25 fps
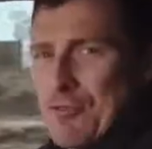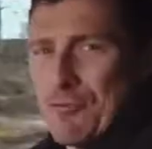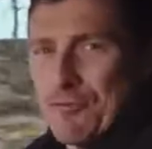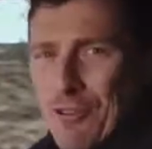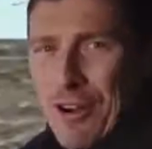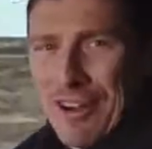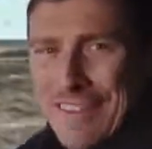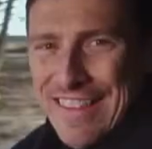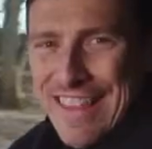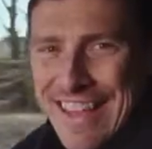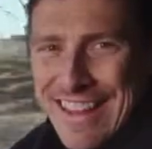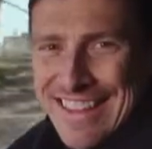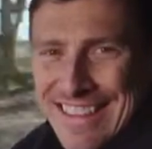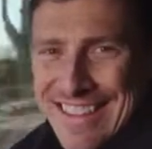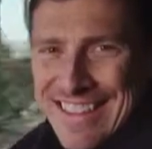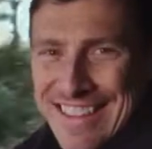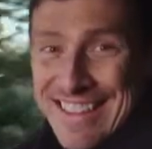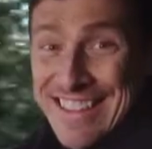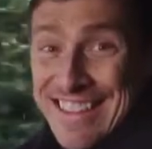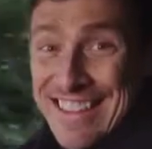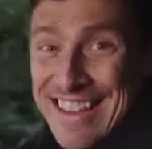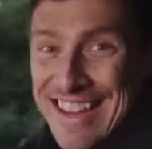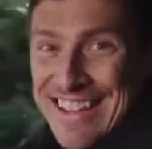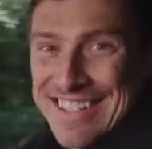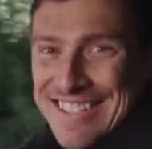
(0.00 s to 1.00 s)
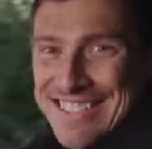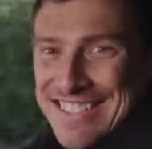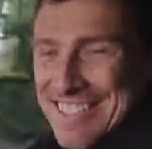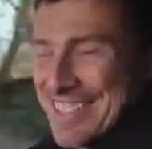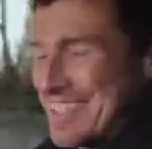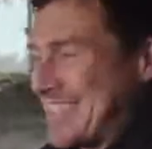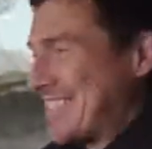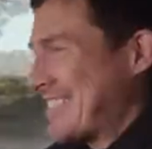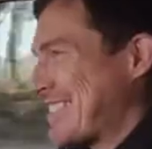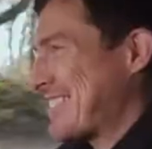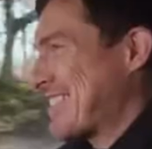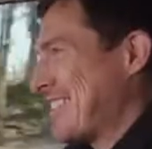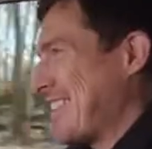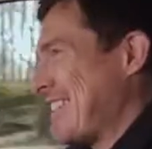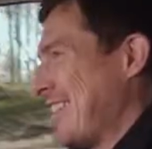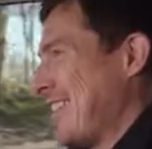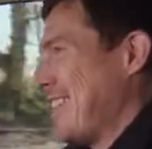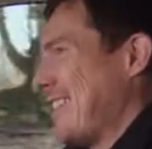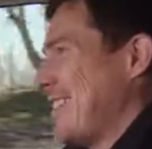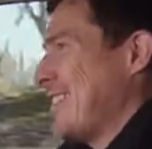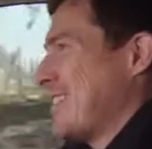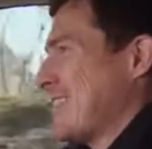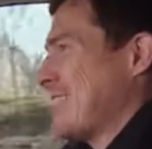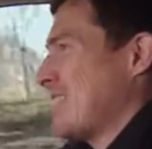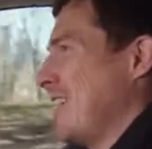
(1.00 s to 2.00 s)
Right then, the engines.
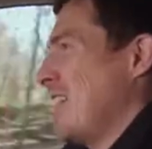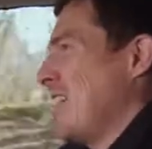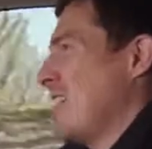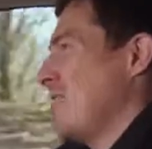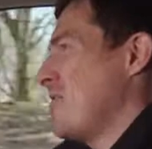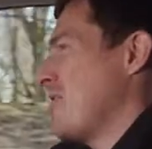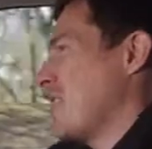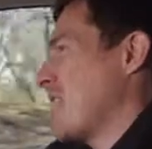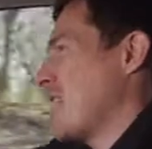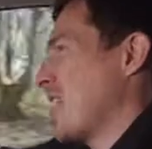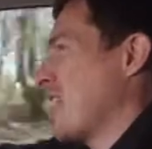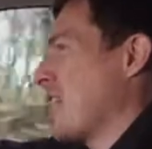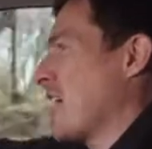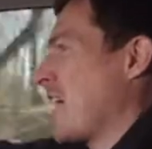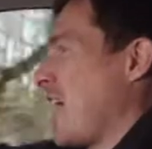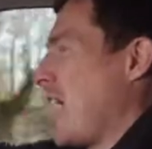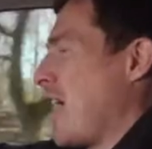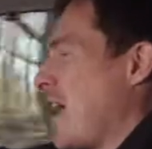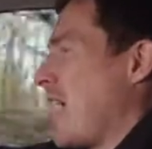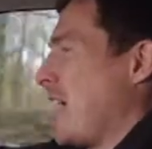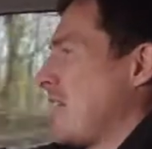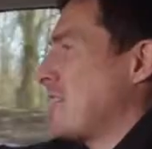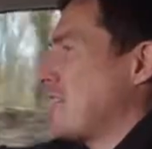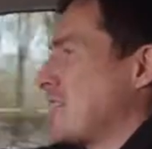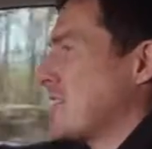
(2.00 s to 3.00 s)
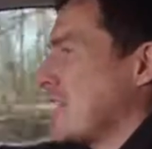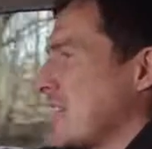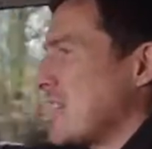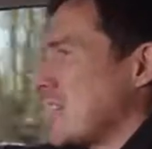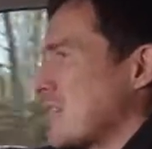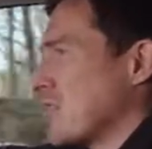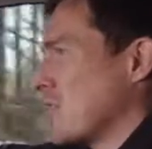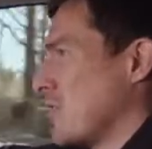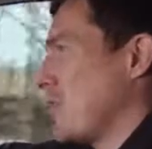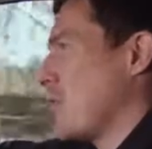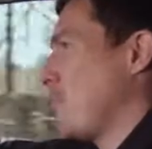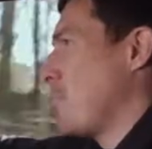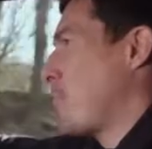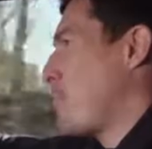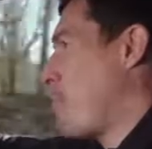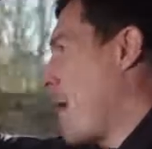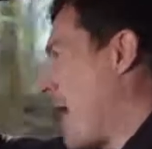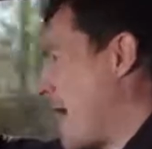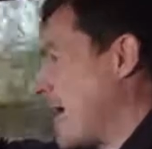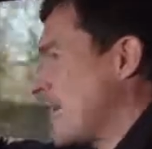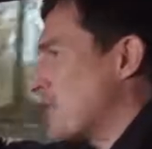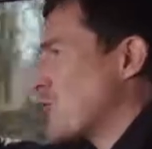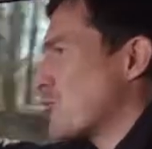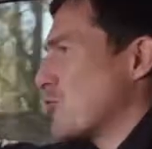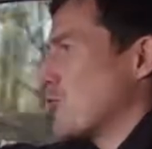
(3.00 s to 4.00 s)
So you can get diesel and
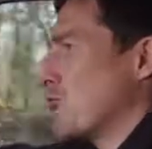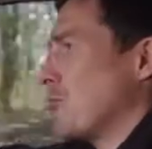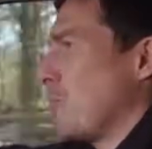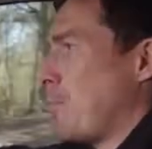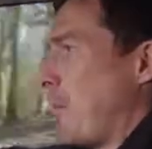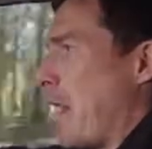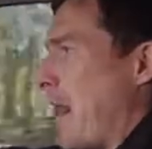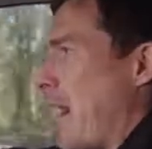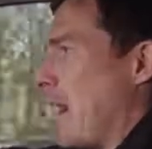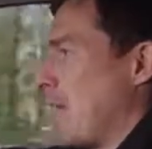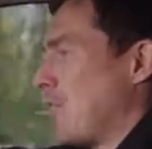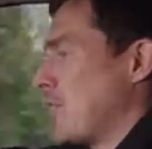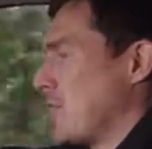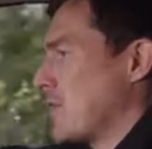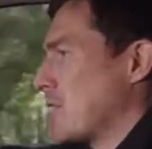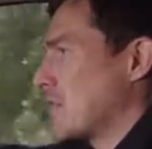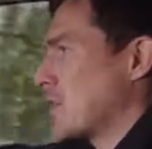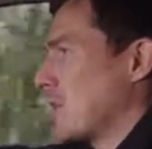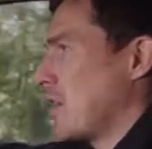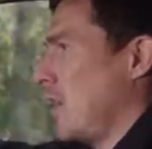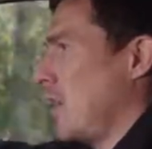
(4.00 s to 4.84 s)
petrol power for this